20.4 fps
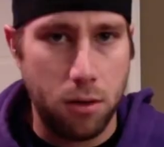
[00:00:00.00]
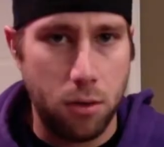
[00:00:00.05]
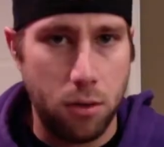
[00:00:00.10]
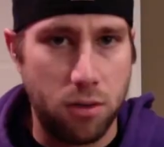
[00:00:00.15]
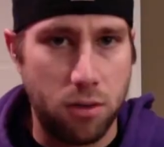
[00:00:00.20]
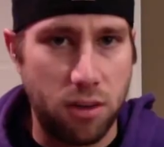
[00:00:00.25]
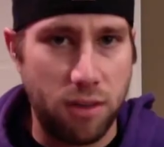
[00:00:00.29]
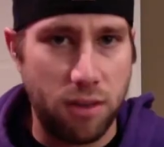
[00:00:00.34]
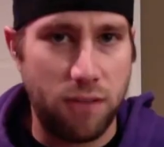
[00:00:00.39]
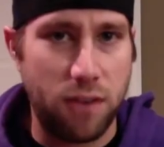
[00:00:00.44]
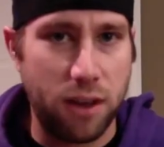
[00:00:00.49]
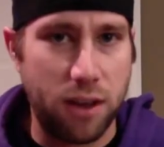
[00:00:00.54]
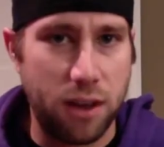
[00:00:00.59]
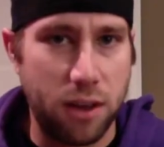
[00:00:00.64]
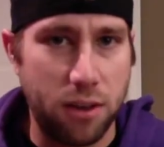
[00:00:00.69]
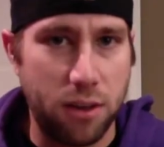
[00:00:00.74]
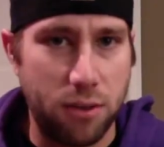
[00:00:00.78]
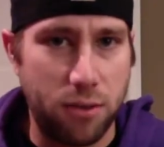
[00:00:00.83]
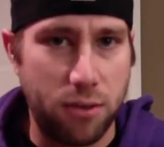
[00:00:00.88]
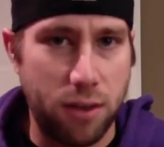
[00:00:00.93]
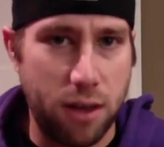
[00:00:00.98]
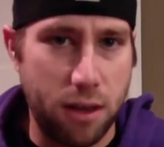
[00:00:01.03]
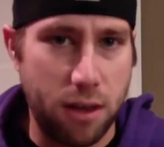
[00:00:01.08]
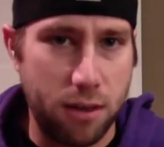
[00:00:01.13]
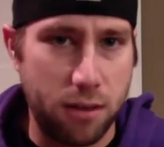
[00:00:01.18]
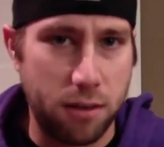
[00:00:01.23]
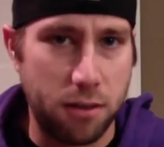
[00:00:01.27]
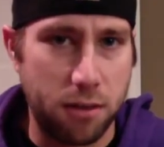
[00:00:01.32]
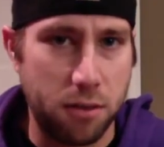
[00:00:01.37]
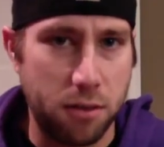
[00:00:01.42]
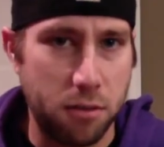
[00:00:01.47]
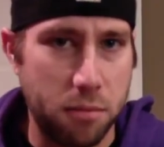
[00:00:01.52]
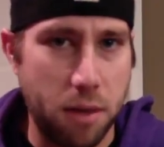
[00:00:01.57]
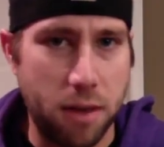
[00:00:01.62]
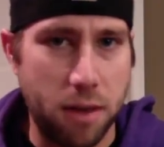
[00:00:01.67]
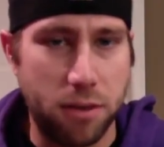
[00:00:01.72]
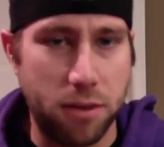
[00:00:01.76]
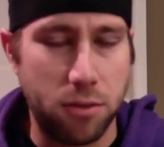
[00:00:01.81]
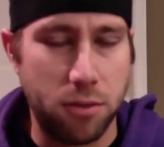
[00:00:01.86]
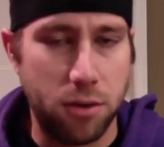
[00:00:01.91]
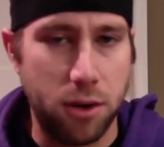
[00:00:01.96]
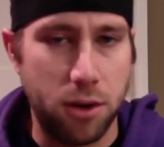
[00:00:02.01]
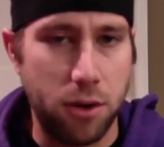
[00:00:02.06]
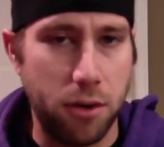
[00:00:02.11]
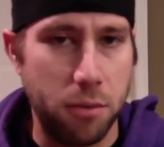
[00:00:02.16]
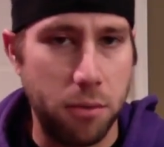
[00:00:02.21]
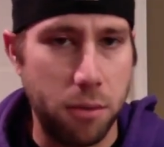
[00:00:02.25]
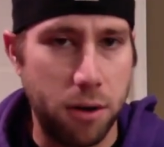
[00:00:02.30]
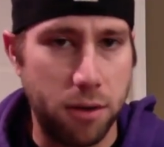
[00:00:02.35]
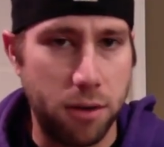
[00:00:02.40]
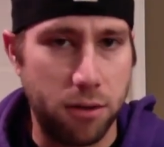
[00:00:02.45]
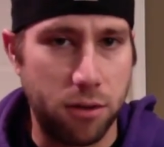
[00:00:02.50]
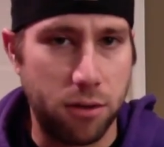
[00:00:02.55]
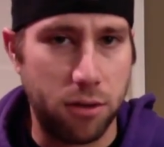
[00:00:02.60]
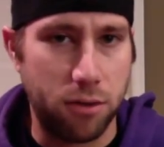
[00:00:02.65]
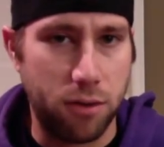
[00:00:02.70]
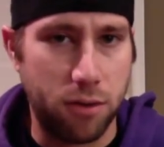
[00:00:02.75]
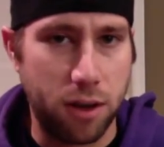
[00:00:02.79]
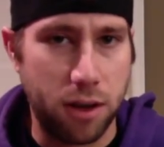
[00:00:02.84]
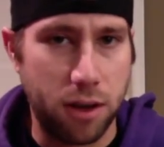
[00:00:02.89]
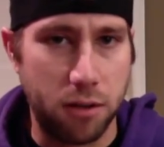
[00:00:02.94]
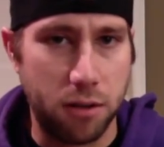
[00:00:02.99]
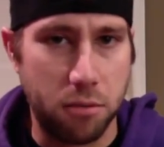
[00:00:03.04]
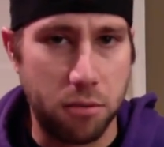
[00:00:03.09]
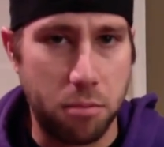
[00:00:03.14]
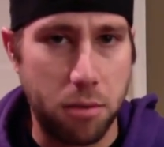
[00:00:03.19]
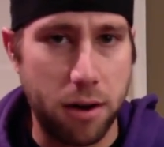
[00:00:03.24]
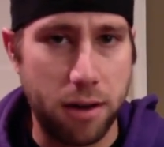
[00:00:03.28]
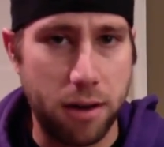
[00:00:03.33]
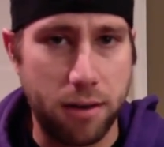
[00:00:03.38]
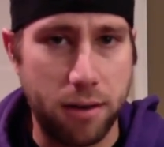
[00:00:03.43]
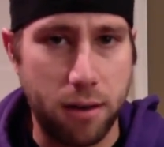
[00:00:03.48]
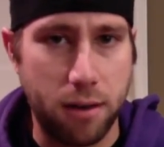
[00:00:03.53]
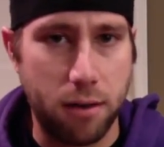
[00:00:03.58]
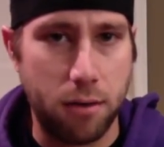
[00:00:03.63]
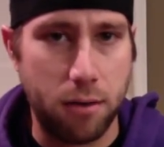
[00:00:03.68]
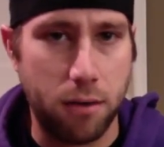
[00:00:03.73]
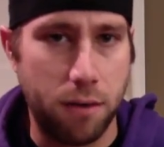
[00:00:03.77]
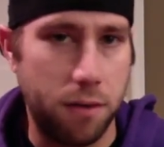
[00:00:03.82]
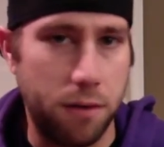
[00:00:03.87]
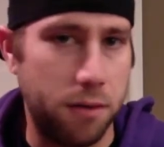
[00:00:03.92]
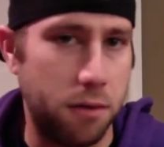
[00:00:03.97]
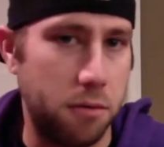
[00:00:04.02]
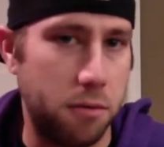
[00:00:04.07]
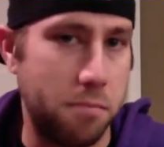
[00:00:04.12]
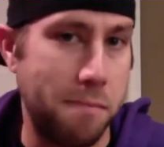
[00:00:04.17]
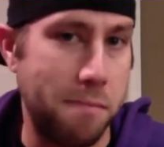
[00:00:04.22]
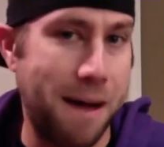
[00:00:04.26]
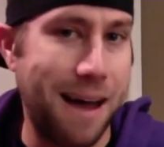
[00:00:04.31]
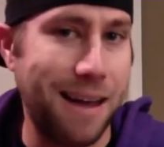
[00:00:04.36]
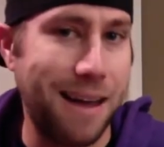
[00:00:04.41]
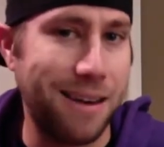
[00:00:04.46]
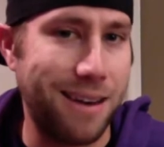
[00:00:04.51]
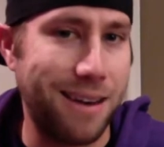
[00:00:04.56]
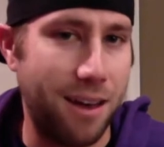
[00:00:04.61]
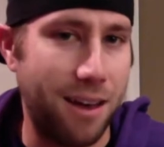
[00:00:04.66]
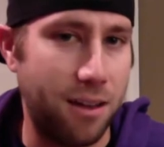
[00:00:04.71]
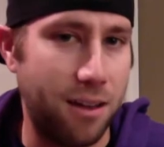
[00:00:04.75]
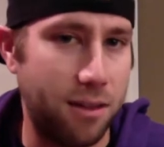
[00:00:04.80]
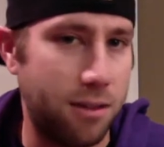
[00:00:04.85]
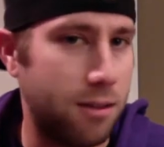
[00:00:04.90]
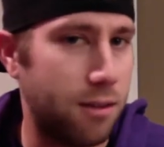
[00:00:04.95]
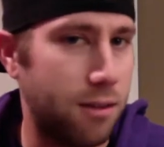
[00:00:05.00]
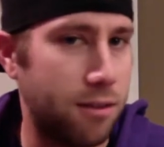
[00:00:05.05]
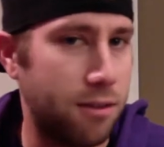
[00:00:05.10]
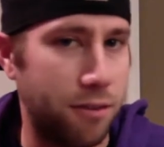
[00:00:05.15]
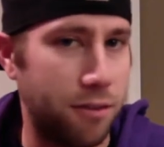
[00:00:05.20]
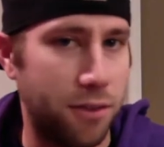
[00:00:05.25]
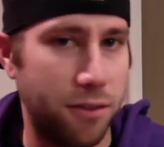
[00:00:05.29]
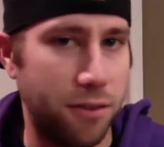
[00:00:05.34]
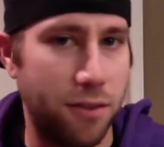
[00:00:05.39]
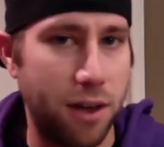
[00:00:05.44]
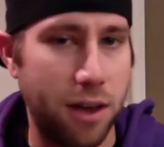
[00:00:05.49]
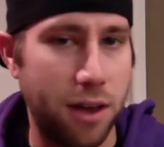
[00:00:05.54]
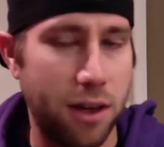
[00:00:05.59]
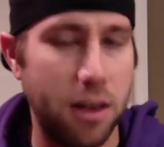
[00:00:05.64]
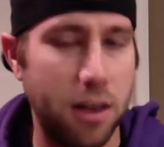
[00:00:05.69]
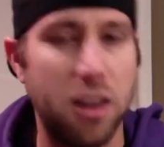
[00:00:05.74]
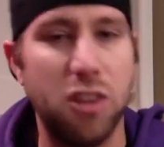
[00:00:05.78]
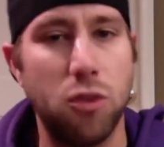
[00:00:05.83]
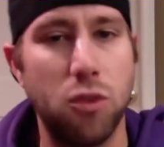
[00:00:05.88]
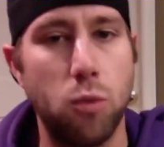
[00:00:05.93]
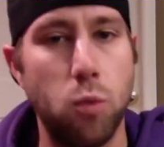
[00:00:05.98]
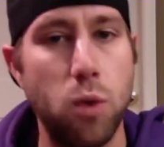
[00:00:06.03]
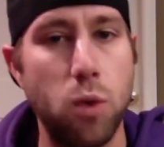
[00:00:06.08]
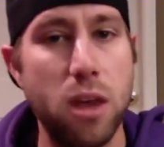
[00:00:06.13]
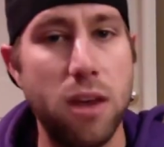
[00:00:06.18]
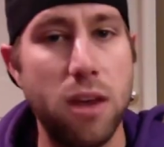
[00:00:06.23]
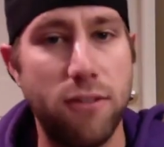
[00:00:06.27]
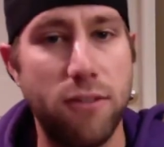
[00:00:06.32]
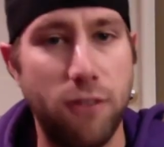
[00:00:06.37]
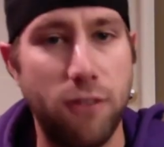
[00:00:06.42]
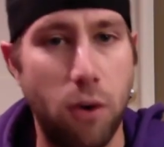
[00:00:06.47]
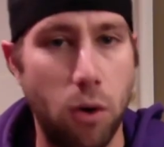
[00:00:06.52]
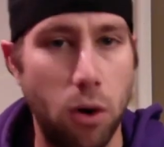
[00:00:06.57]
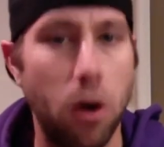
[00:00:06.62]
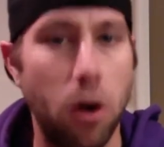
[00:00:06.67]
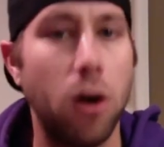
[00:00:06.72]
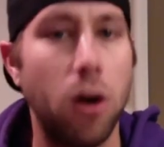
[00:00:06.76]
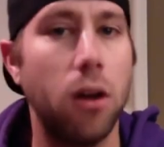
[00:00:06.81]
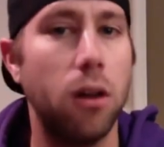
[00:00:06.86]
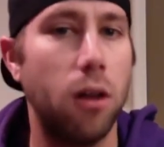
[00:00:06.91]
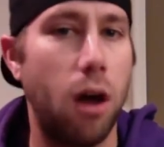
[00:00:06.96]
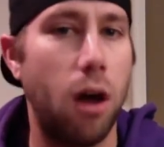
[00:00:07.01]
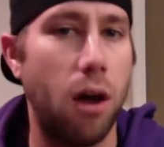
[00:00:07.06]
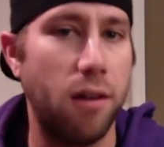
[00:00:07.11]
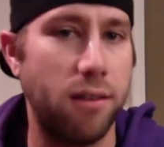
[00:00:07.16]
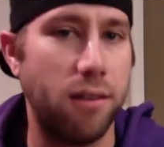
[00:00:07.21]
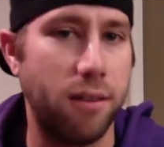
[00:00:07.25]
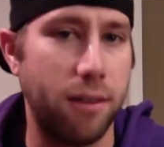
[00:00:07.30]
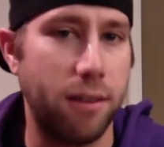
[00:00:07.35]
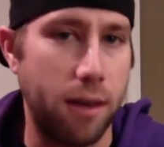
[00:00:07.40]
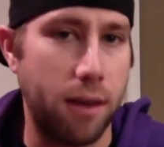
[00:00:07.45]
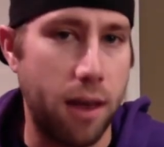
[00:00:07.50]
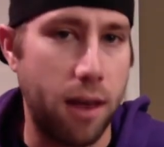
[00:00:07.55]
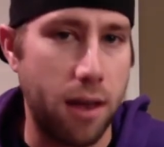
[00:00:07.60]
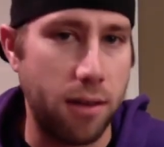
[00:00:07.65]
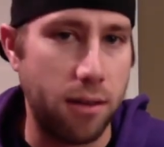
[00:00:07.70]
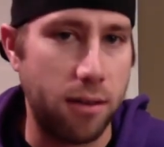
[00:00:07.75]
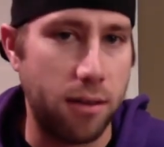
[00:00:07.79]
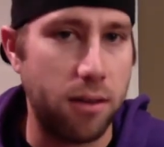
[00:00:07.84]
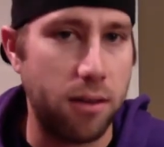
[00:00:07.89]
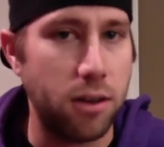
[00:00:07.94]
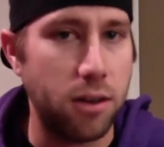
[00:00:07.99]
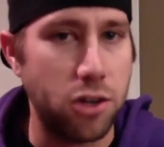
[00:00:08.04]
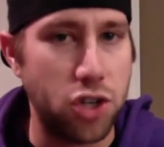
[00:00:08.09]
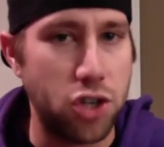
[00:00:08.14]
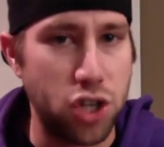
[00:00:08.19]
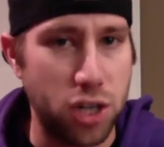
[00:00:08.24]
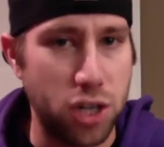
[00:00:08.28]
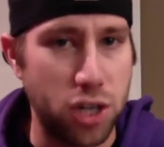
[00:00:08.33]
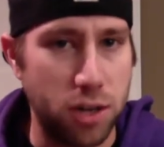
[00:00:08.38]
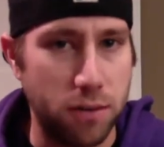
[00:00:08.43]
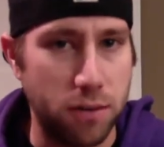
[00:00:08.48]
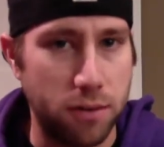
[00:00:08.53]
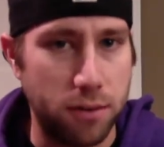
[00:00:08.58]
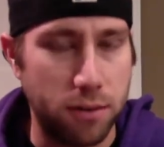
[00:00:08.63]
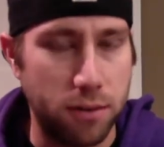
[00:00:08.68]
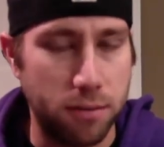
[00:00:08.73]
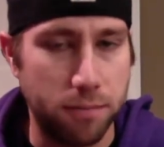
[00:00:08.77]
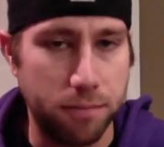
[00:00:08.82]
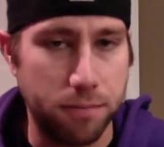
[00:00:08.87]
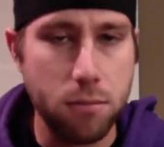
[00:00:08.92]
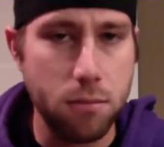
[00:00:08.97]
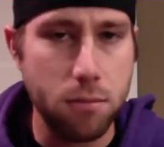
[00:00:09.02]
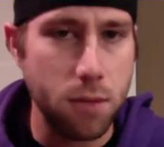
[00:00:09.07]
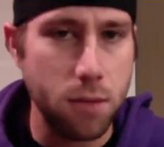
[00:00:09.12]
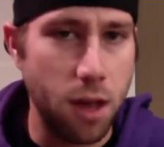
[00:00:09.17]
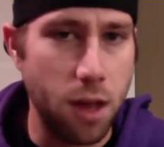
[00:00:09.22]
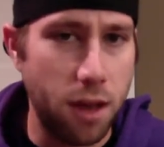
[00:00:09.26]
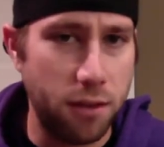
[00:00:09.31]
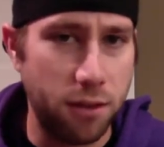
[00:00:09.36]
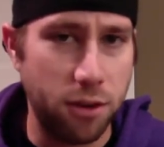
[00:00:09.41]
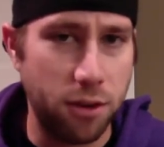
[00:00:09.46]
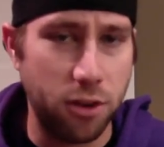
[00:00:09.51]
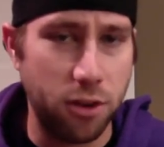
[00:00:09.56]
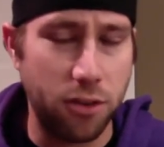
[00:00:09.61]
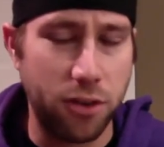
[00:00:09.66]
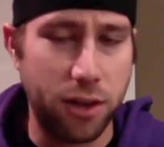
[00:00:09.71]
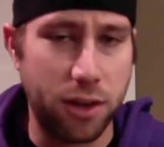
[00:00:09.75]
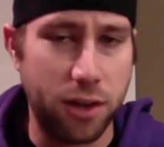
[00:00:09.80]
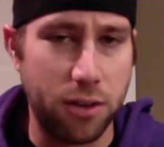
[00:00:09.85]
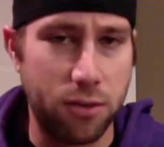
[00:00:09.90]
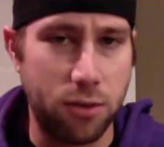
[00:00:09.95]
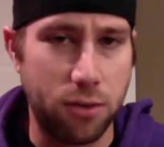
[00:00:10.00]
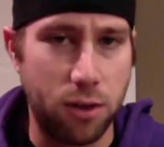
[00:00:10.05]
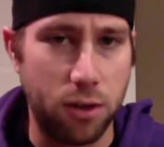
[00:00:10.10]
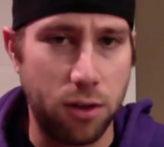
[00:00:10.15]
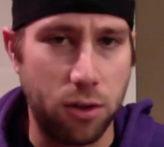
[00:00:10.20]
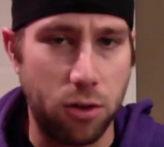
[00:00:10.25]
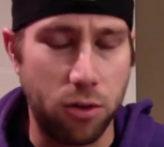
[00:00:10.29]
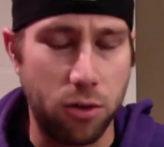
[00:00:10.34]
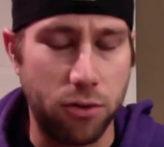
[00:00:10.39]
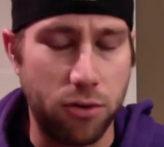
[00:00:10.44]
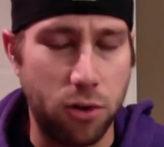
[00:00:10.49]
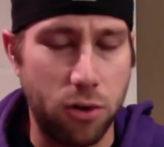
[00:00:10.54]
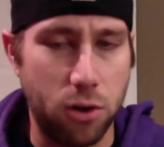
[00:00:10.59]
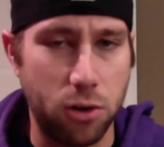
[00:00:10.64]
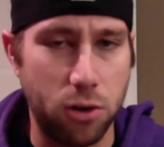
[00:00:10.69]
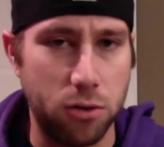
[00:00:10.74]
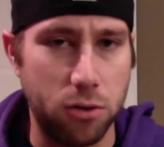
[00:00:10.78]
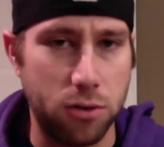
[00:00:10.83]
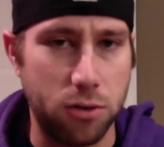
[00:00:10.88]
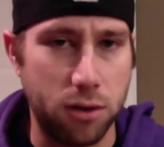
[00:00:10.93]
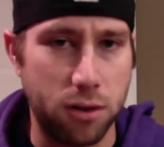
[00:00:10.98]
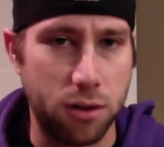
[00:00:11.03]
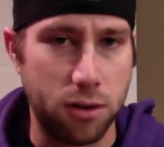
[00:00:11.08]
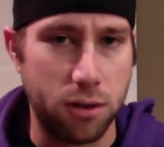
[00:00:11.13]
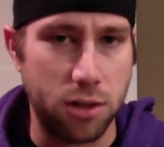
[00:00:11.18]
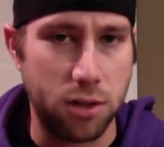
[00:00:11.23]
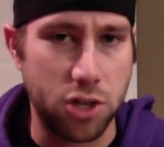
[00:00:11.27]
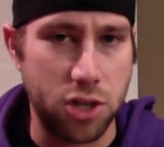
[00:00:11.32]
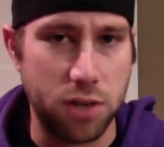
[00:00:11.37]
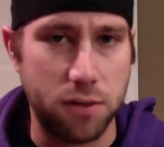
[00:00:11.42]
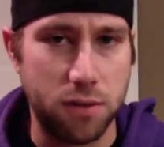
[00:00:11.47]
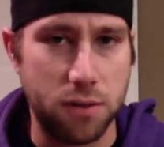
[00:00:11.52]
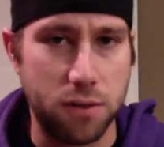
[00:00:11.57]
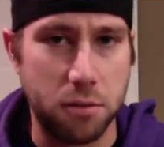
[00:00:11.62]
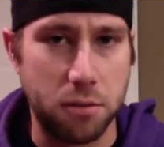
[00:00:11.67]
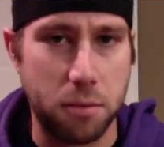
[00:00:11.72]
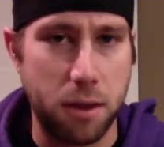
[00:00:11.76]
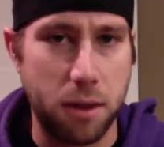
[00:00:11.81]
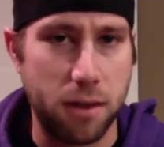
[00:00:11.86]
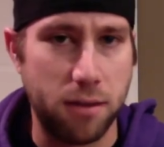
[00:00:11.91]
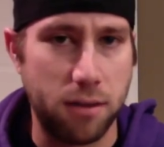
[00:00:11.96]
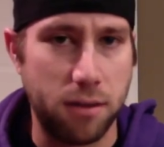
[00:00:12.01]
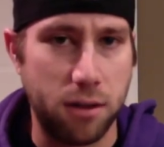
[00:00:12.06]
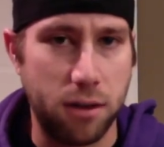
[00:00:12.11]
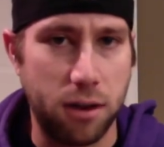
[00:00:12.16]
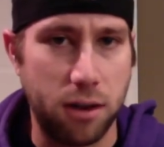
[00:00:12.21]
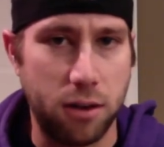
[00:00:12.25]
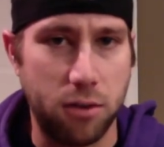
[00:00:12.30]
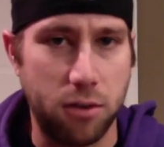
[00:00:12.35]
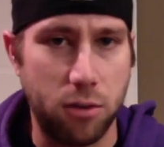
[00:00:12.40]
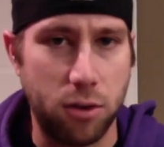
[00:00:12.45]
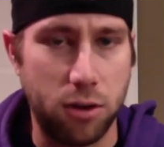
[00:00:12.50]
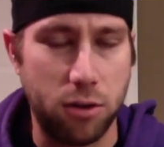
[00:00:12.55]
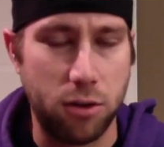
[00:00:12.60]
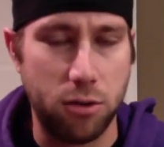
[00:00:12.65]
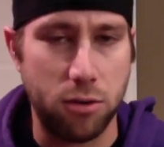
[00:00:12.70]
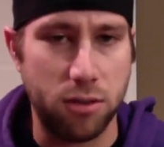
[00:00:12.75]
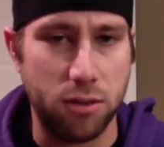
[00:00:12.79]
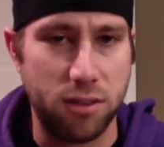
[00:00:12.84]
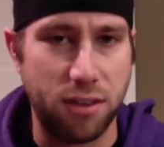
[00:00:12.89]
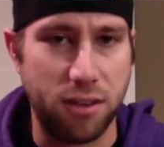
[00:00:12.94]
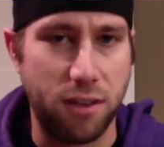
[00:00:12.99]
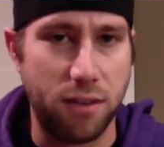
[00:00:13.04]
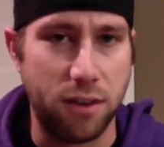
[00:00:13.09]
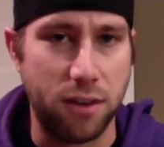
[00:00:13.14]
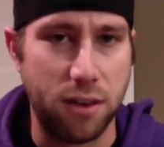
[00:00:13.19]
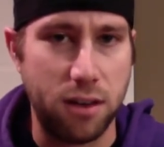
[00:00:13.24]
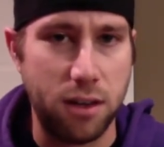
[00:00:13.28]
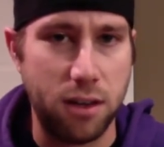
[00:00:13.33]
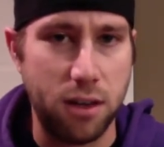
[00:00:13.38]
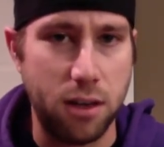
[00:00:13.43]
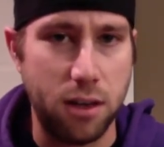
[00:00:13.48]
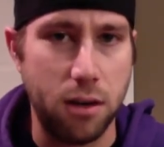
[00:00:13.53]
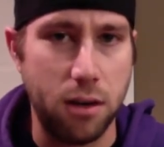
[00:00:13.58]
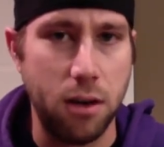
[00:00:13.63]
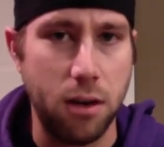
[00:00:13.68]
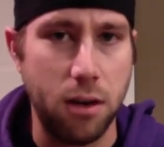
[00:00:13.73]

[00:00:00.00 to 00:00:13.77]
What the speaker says: What's up, Vikings fans? This is Matthew Deary, Minnesota Vikings Breakdown, and this is my analysis of the Vikings' Week 4 loss to the Kansas City Chiefs. As you know, the Vikings fall to 0-4, losing to the Chiefs this past Sunday, 22-17.